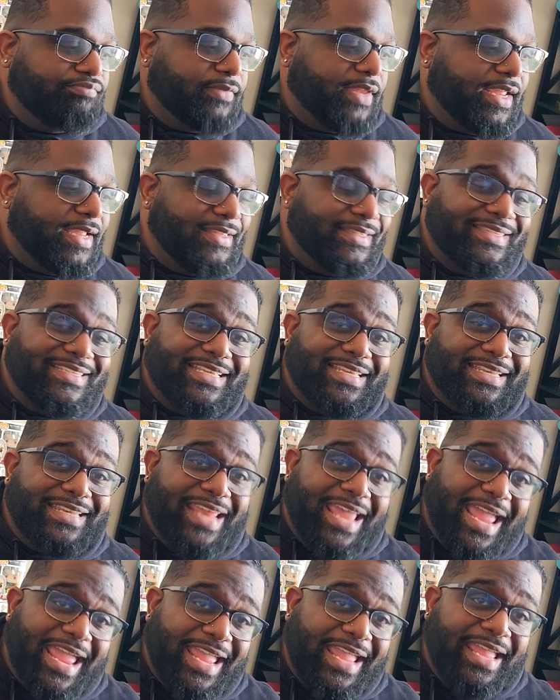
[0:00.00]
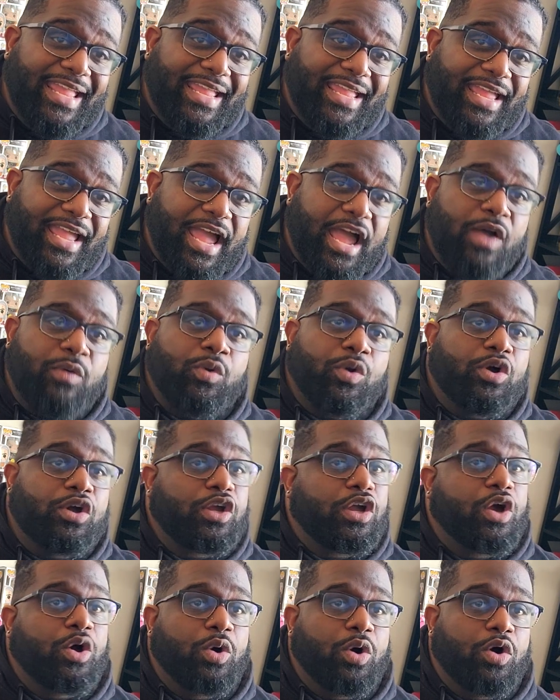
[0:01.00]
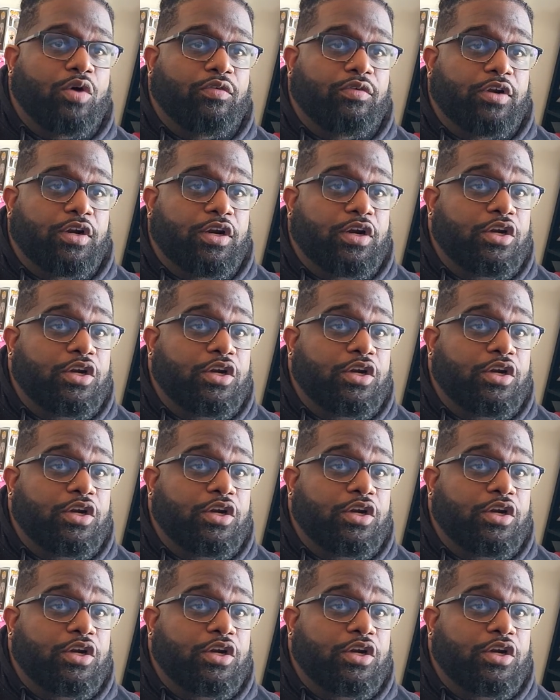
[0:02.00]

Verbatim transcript: And today, I'm going to go over